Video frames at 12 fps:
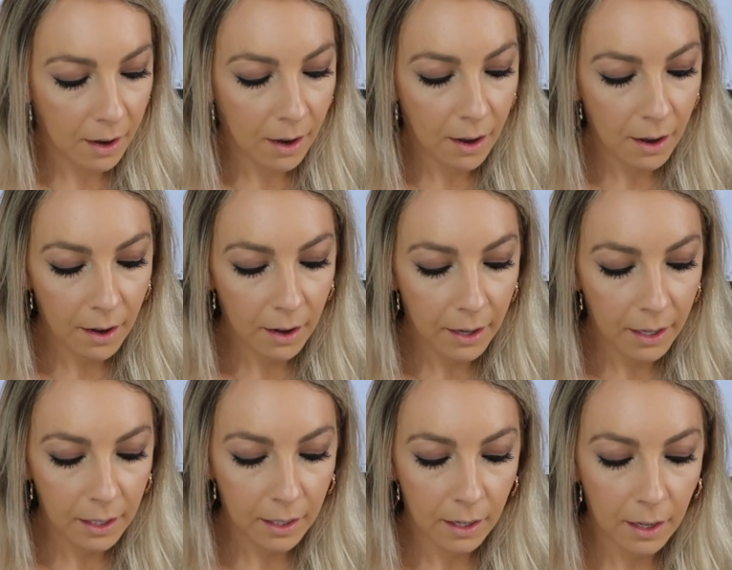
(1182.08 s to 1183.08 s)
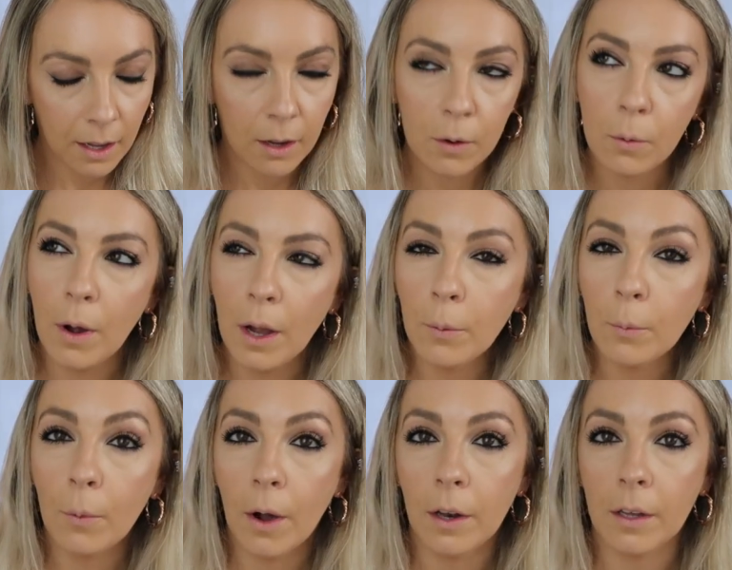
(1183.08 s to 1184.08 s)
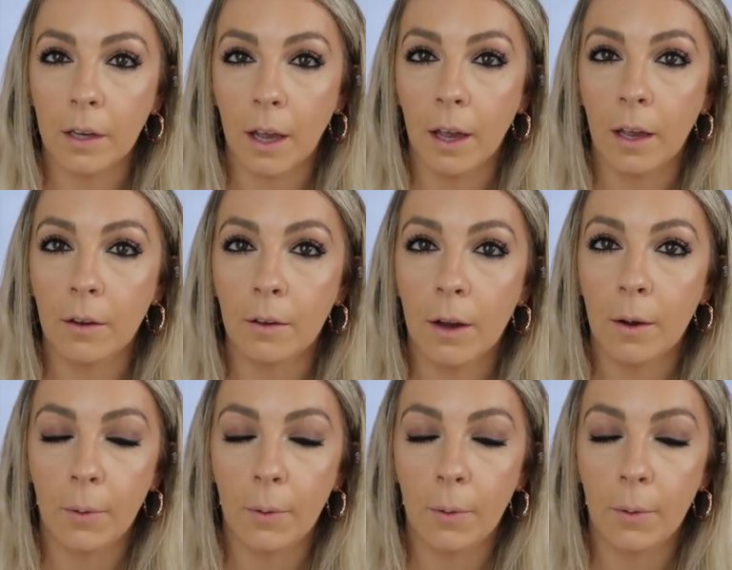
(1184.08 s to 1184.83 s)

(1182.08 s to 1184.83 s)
I, quite a while ago,